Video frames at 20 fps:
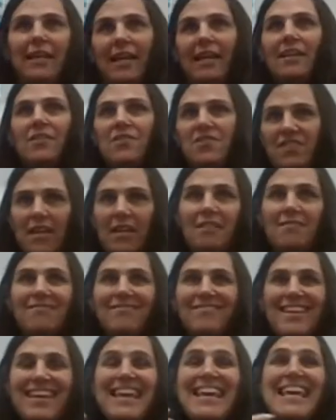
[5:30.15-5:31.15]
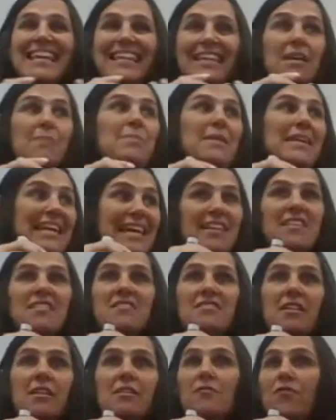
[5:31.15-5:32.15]
really innocent, can be
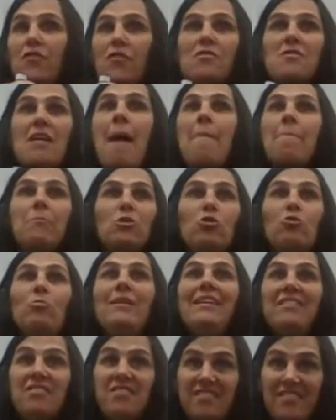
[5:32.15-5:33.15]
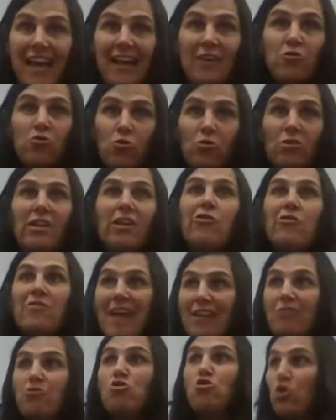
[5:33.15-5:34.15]
innocent for not blooming
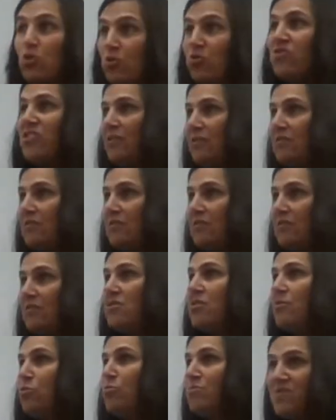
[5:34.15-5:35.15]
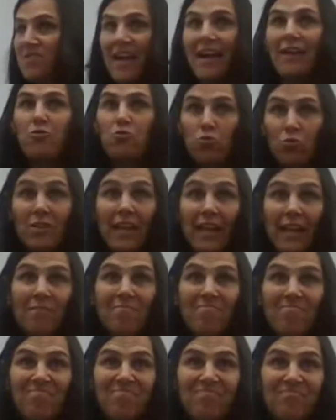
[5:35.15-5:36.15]
sexually or not choosing to bloom
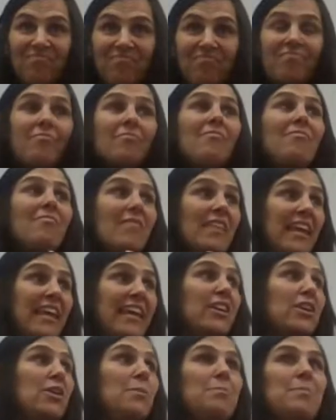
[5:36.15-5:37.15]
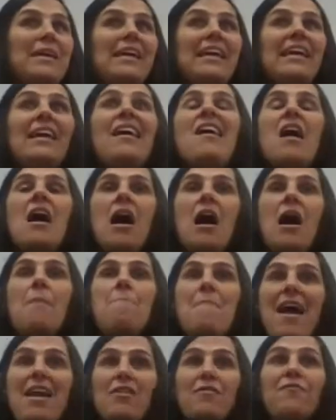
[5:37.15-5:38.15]
sexually. It could be
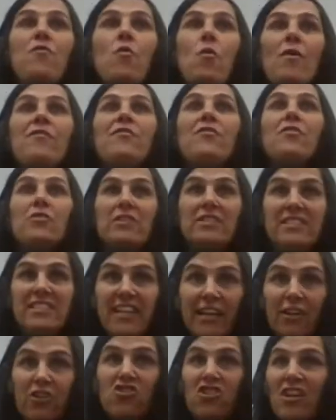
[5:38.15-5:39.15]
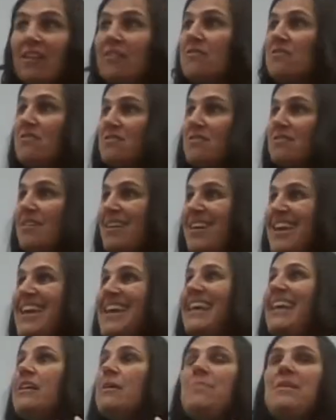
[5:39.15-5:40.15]
a metaphor for addictions.
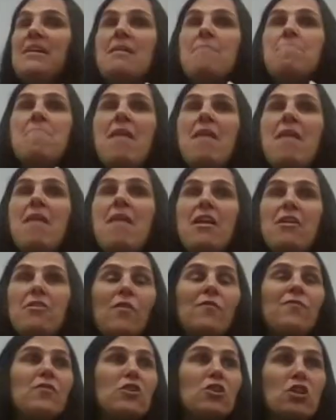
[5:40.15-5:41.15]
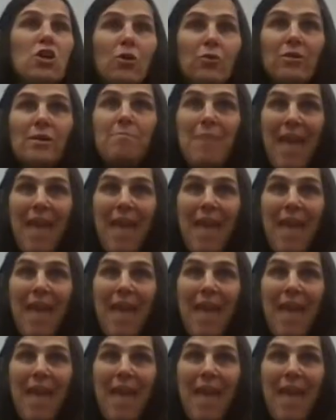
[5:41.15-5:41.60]
It could be a metaphor for